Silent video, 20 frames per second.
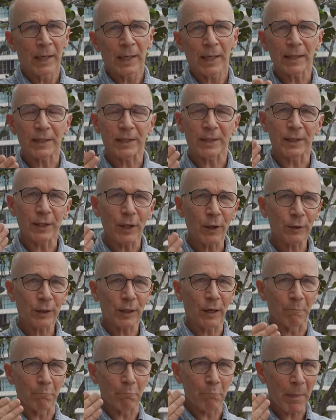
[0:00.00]
It's
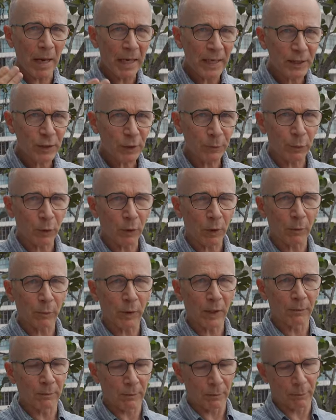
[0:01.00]
not a major
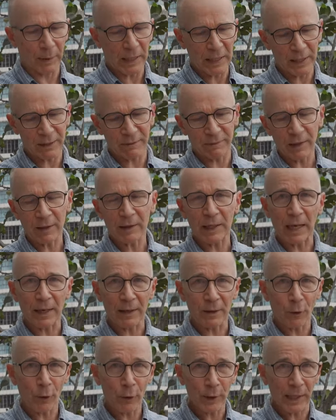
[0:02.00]
problem, but it's very
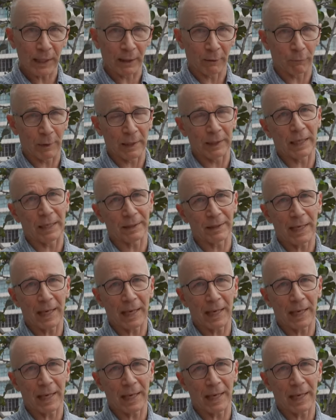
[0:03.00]
annoying when that